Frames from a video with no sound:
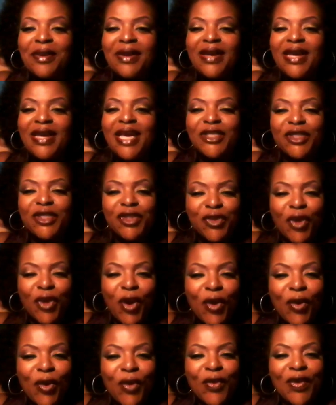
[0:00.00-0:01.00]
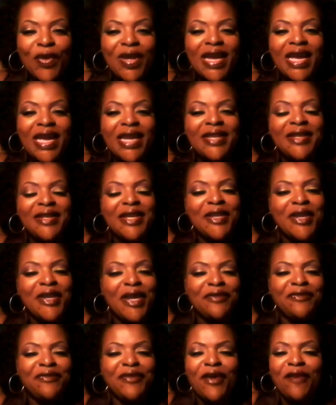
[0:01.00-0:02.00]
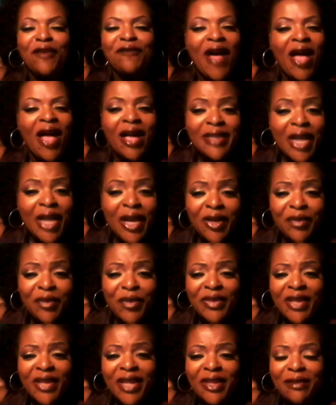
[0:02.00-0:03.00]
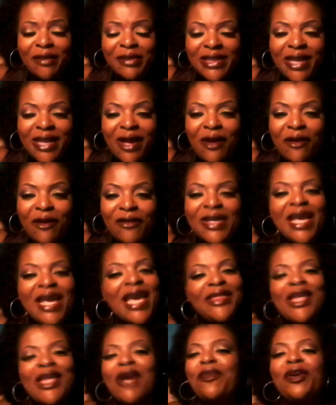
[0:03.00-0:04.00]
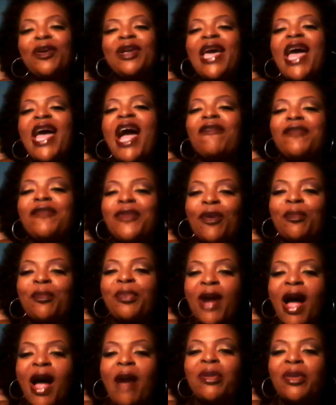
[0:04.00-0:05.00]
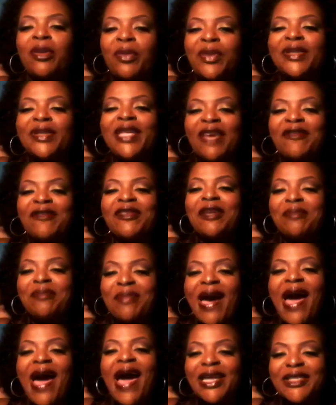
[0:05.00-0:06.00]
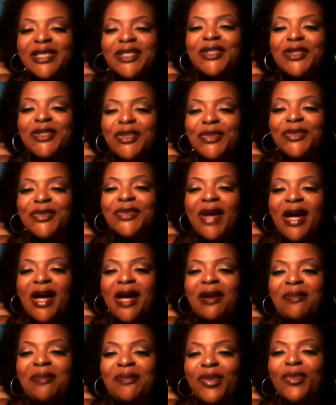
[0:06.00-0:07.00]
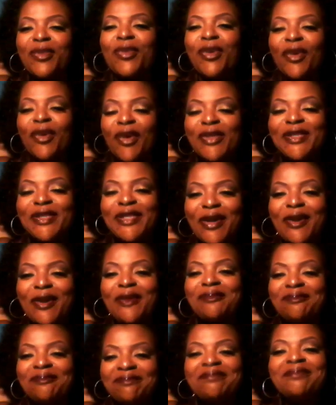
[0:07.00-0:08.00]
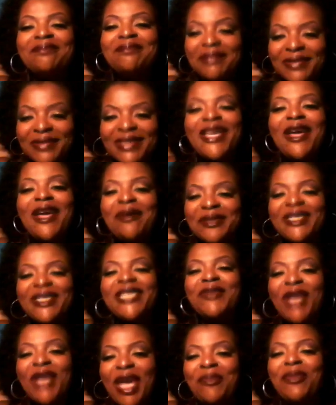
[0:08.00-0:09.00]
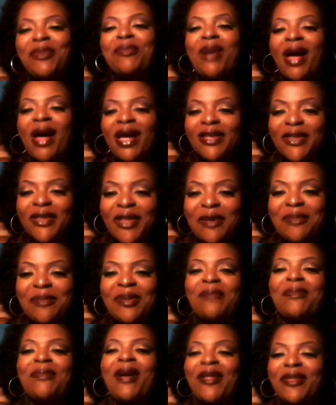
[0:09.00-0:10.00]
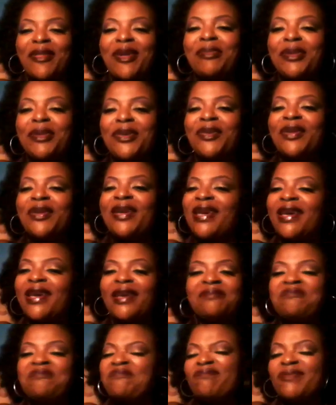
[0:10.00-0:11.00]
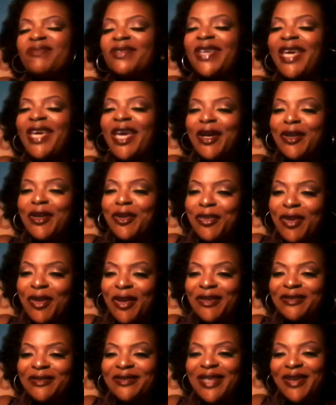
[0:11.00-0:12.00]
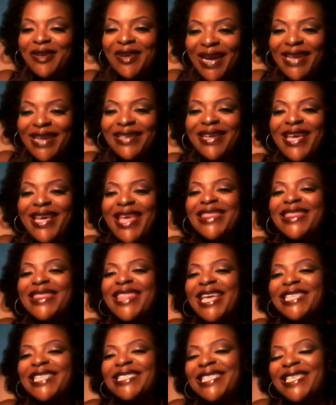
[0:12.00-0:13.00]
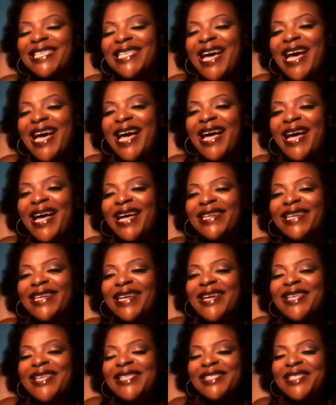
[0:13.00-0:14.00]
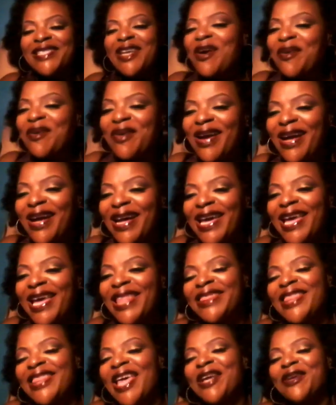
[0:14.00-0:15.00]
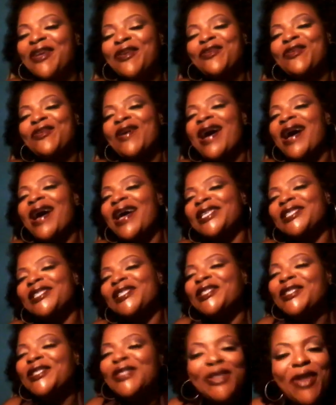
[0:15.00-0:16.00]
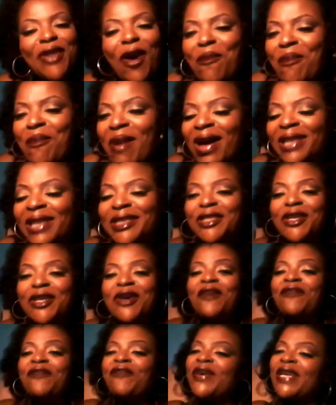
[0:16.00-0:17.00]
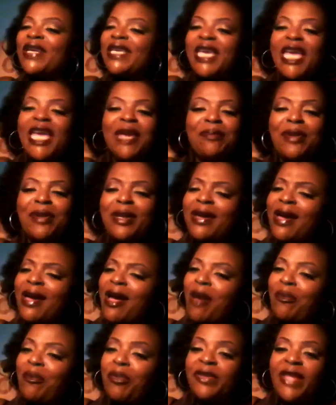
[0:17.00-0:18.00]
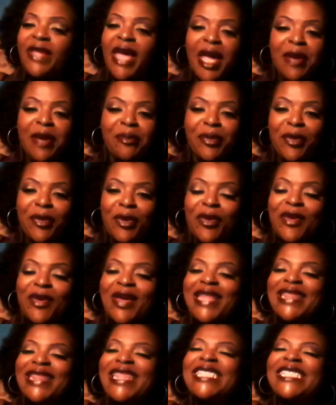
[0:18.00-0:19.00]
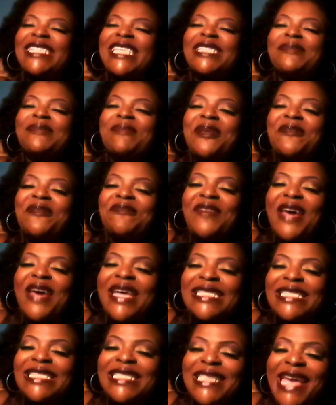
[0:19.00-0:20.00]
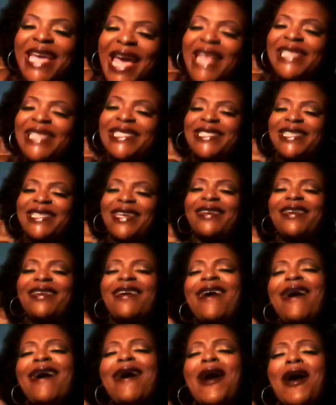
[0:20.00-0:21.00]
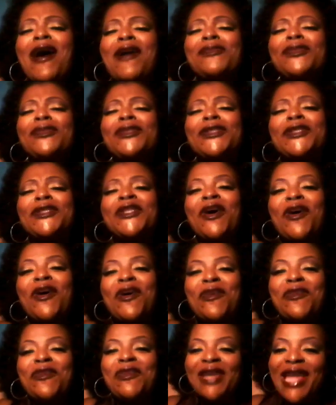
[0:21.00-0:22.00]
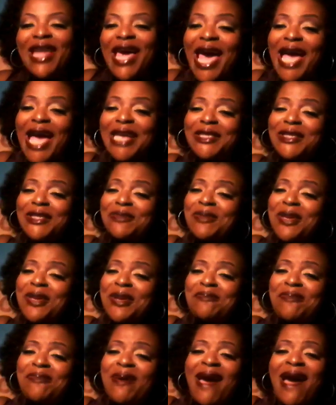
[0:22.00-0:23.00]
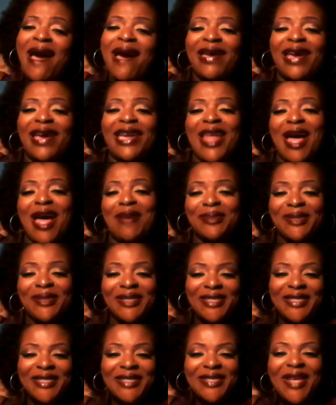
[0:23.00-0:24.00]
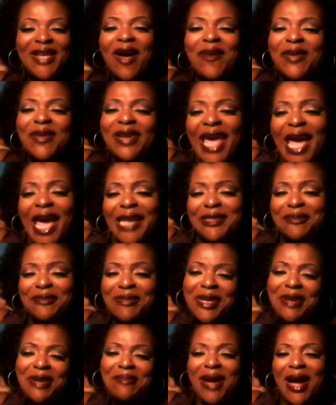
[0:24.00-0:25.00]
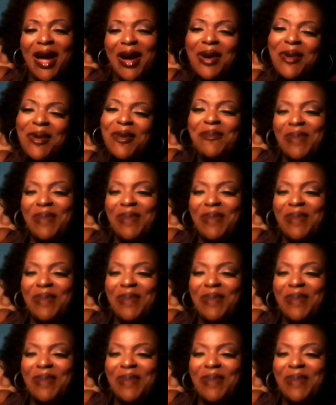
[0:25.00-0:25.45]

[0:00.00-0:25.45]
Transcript: is strong and feel validated within themselves, they really have no problem with giving it back to the world. So yeah, just keep reminding them about their beauty, and you can't go wrong. All right? Thanks a lot, Sarah, and thank you guys so much for keeping up with Apryl. This has been fantastic. I'm so glad to be back, and I'm so glad to be in my own